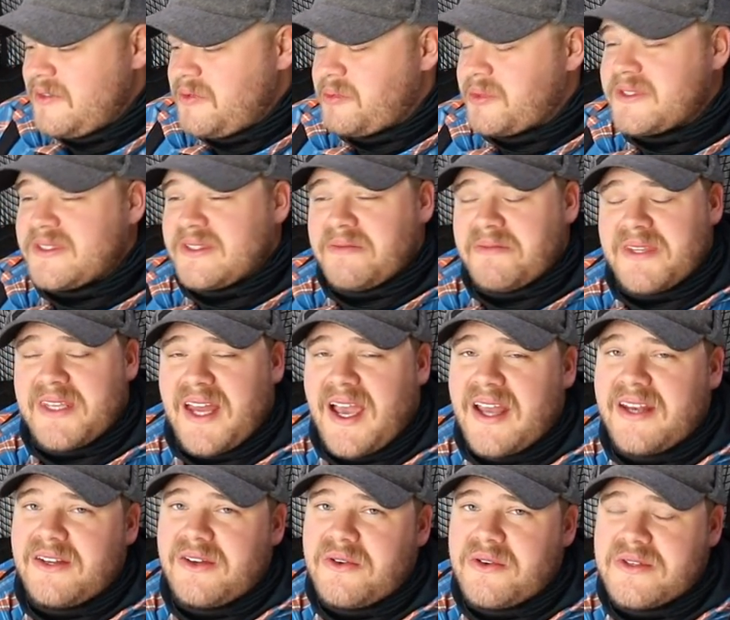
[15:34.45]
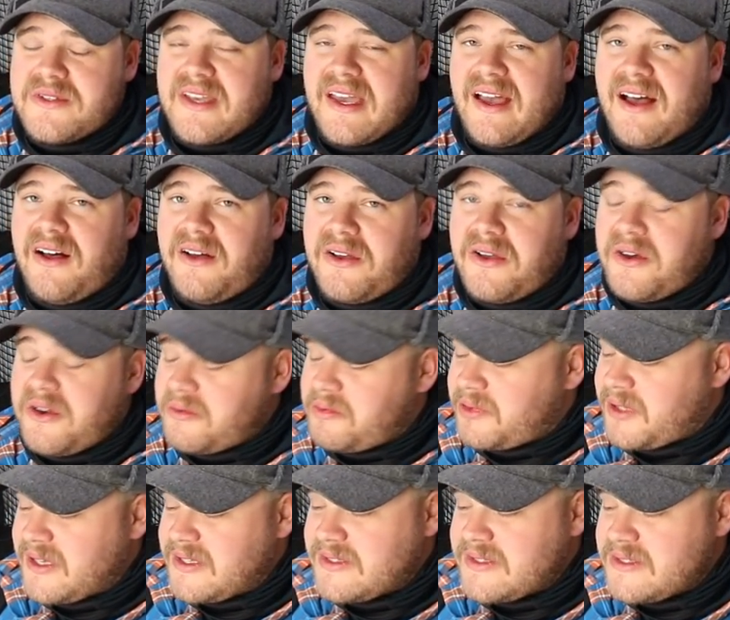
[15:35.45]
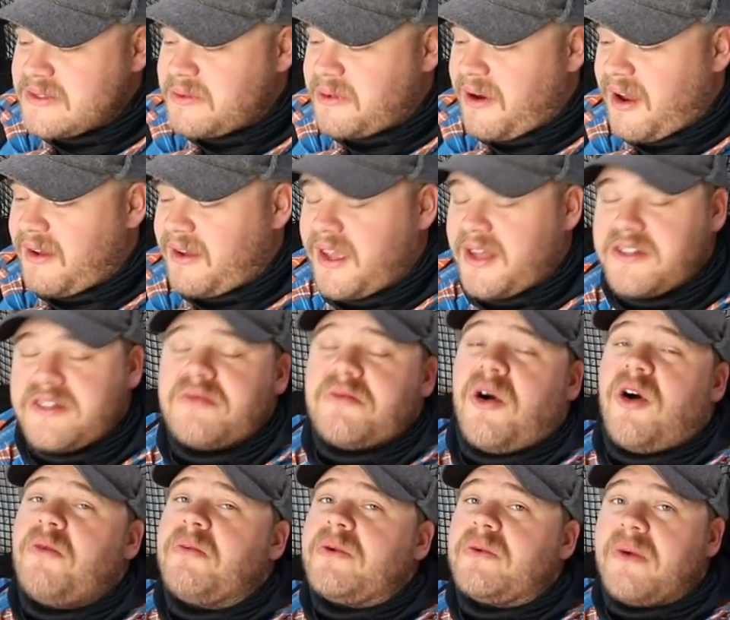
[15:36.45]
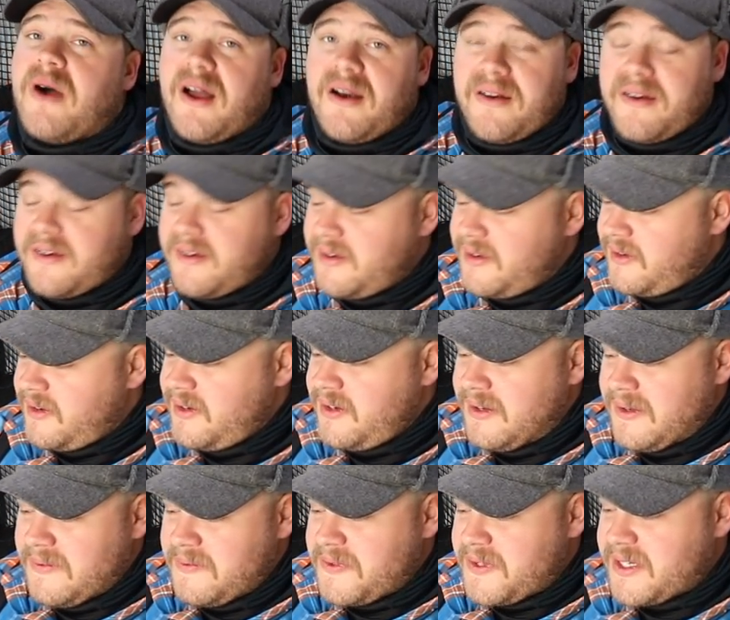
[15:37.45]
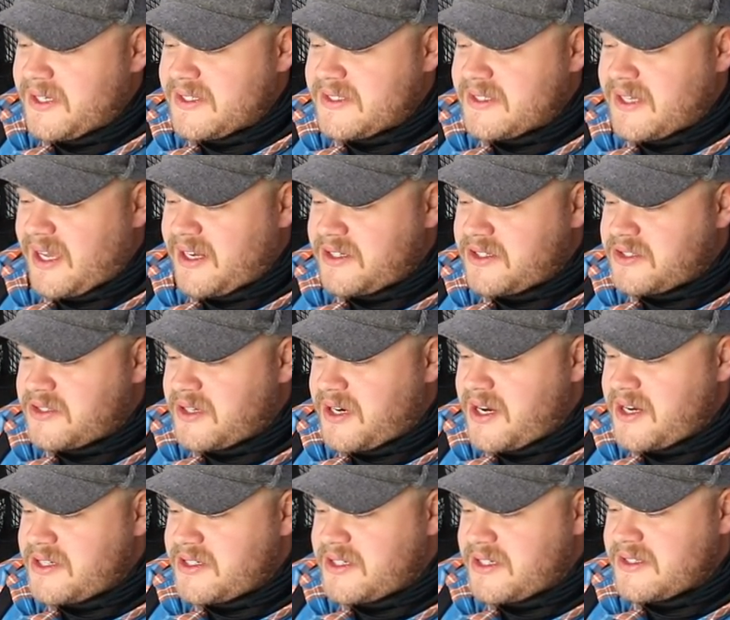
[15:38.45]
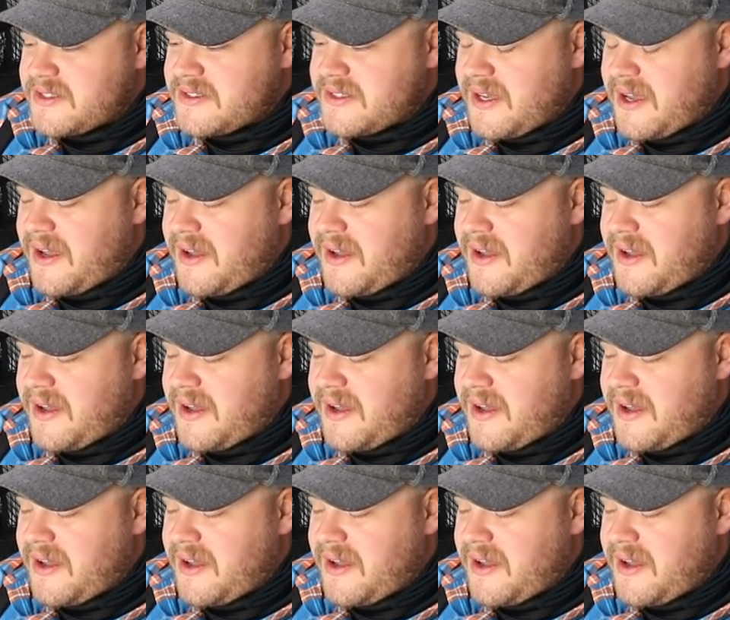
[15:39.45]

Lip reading: But something I do is I'll go to places where I catch them open water. And it's kind of strange because,